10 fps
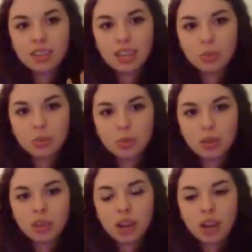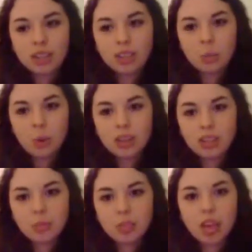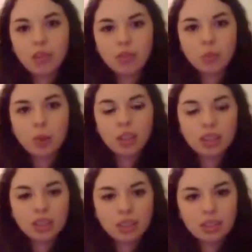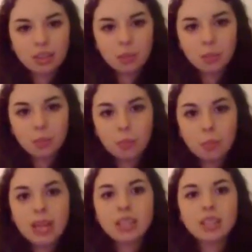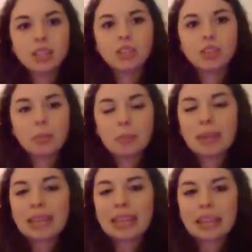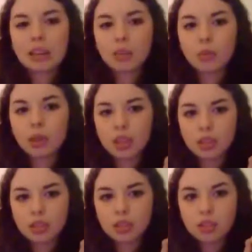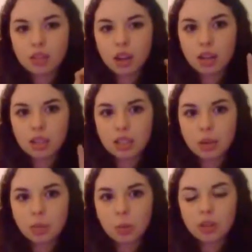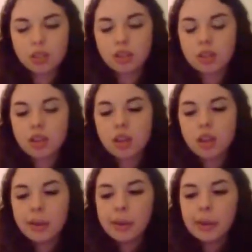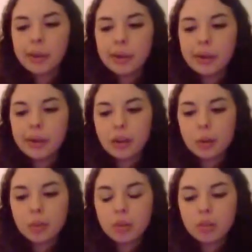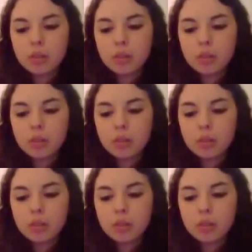That's what you want. Not the words themselves. You want the message, the meaning of what the concept was.